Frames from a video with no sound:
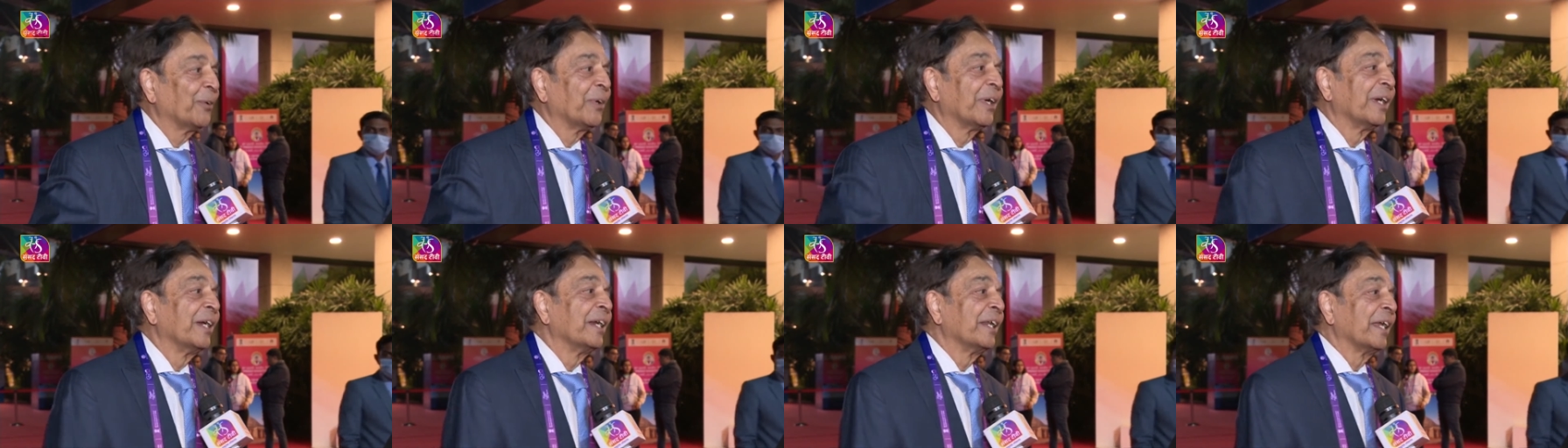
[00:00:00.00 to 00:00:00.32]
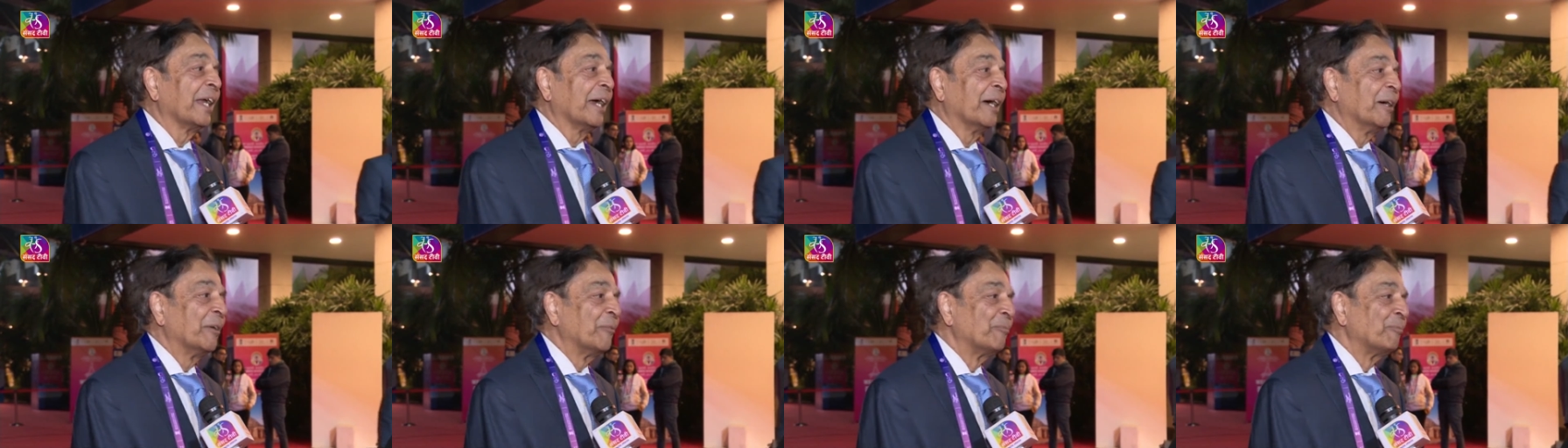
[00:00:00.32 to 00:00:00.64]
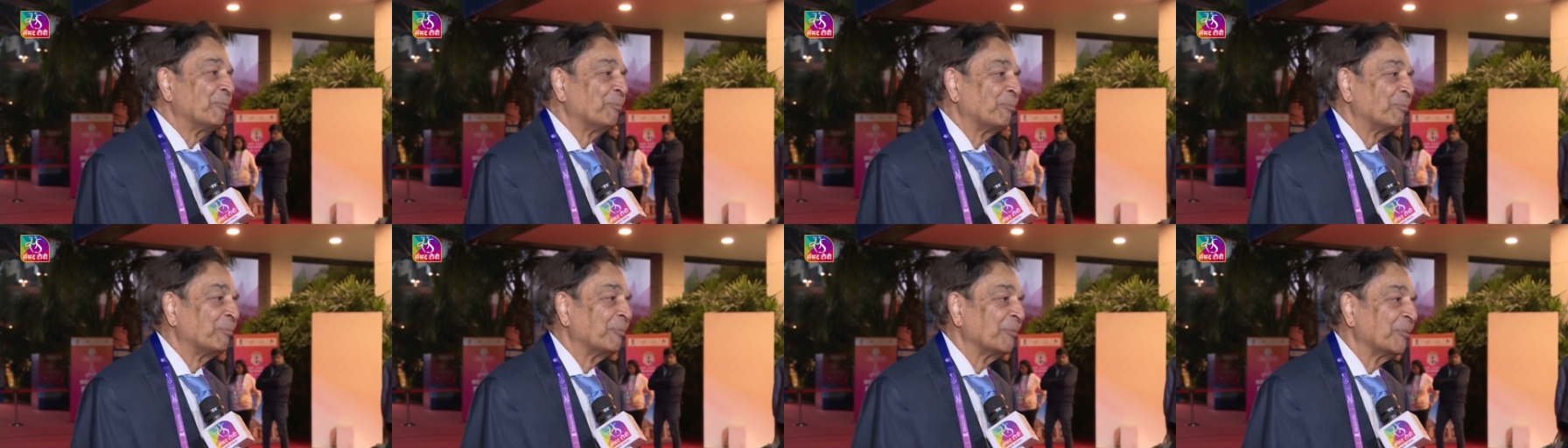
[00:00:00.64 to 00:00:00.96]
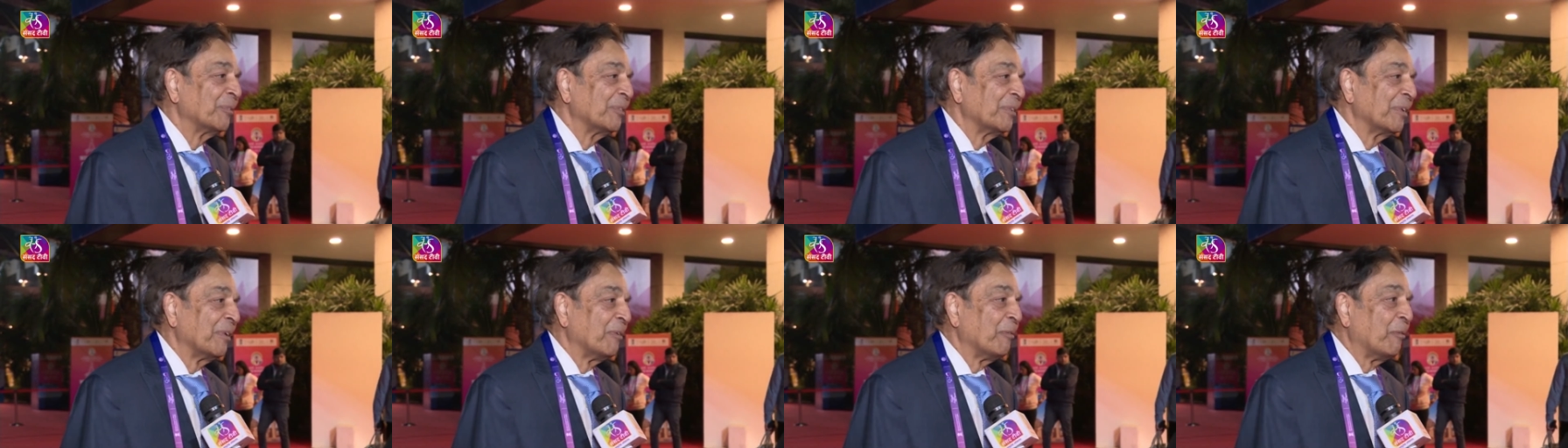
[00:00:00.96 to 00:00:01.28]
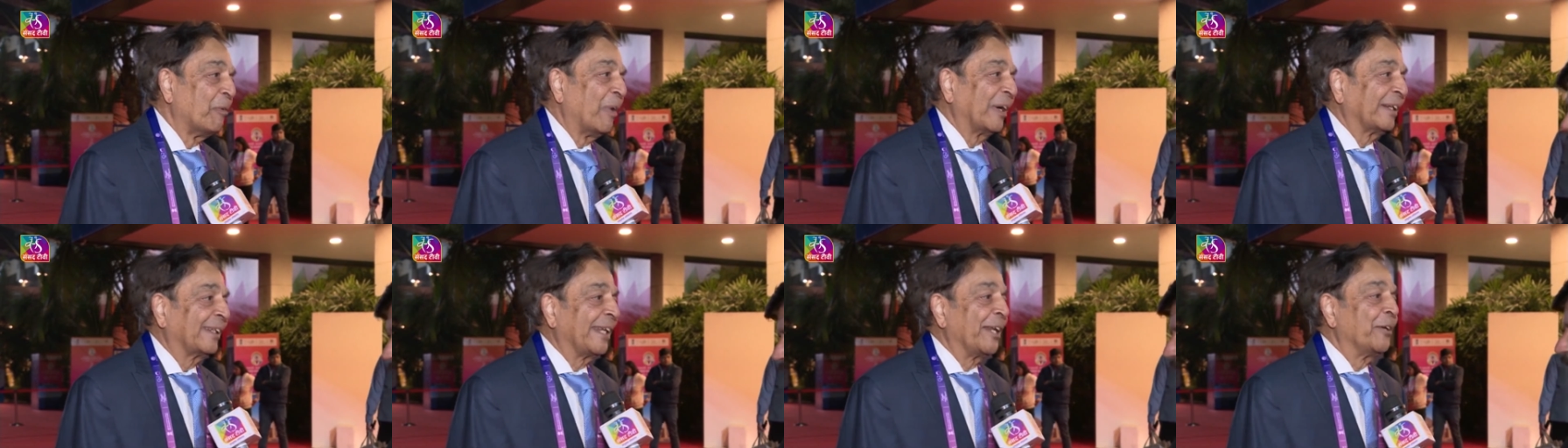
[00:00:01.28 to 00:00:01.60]
to India.
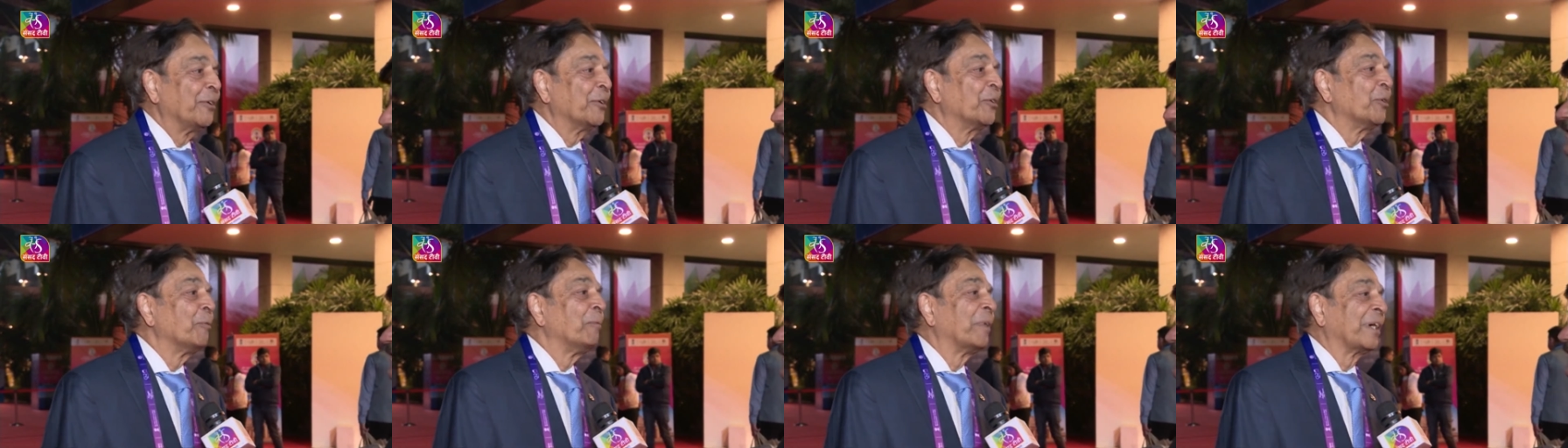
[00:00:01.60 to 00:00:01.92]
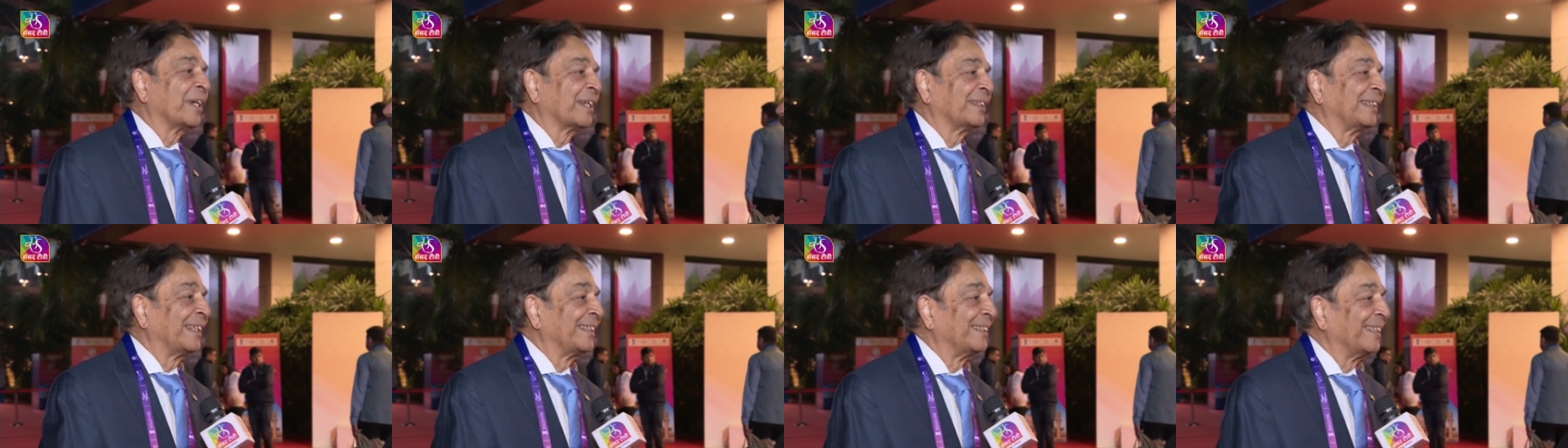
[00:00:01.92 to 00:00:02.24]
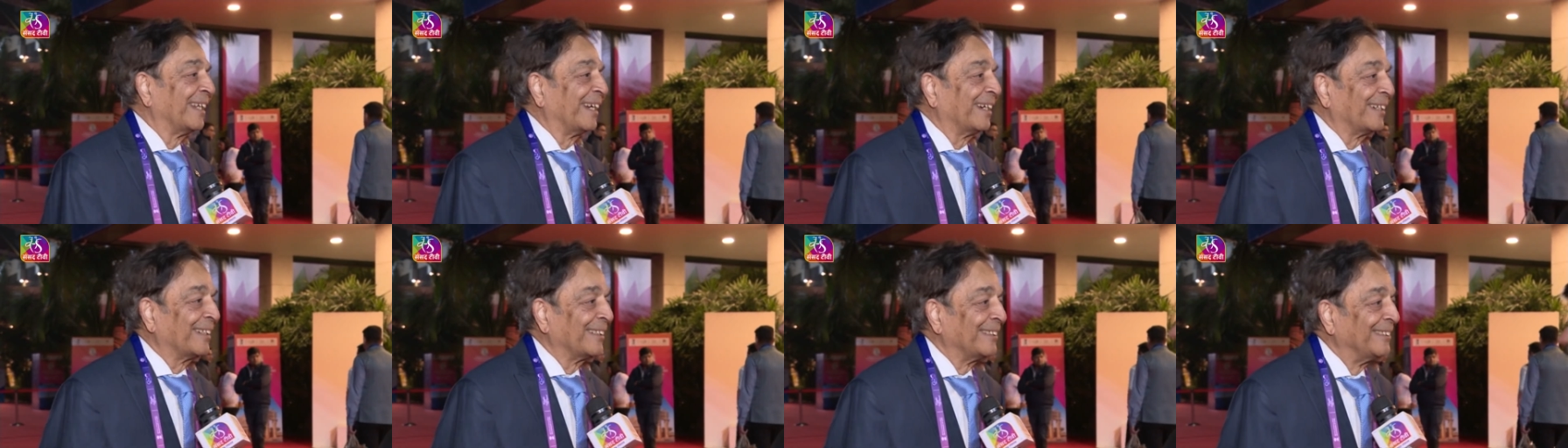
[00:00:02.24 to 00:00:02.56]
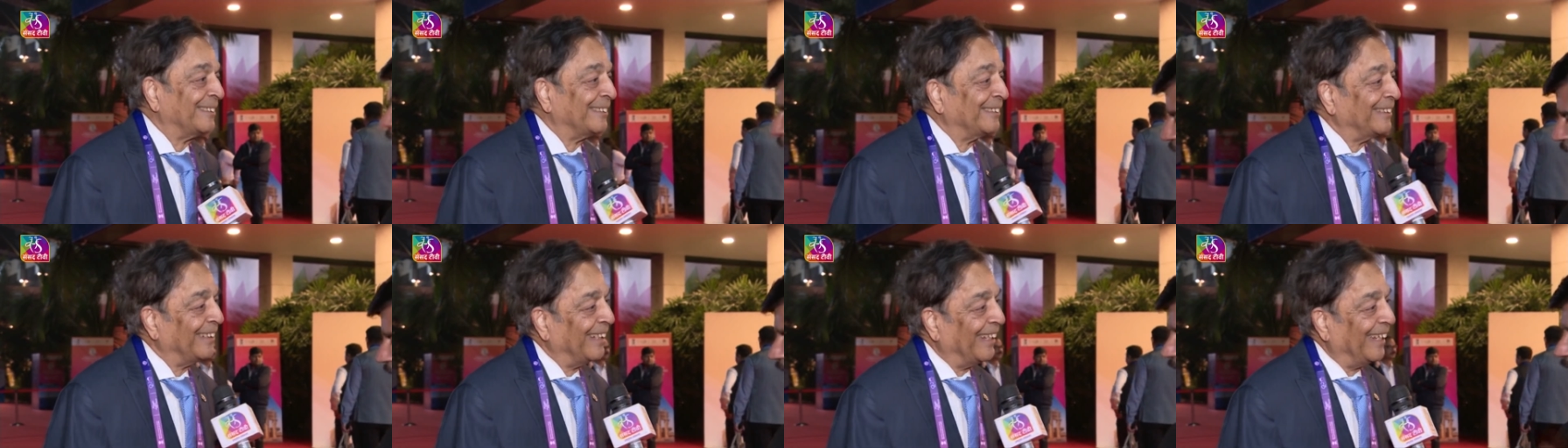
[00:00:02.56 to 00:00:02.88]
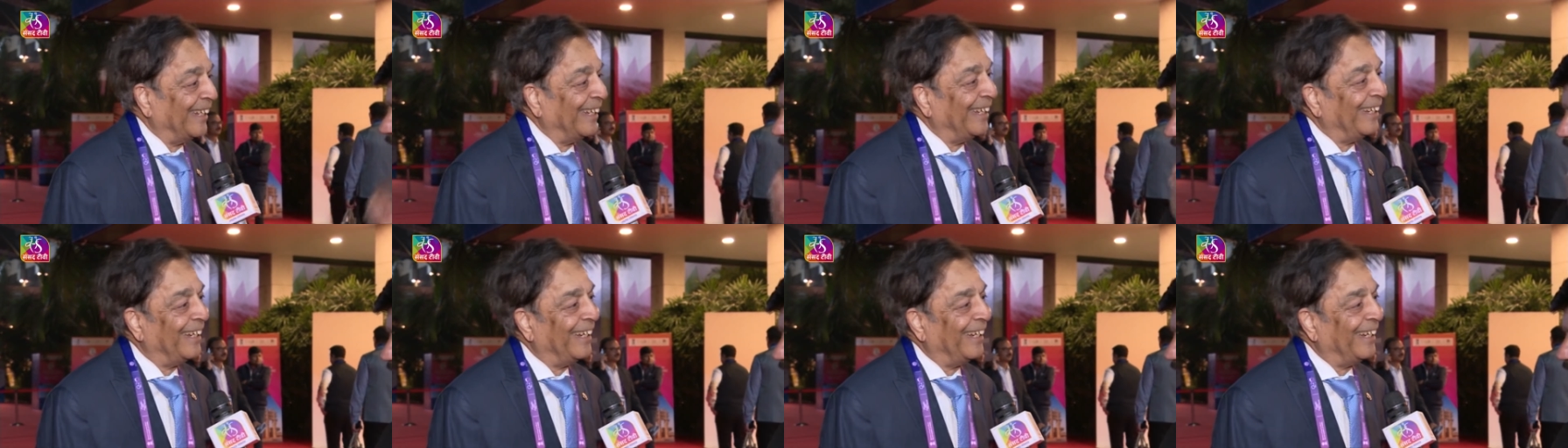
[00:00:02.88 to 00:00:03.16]
What can you do better than that? Okay.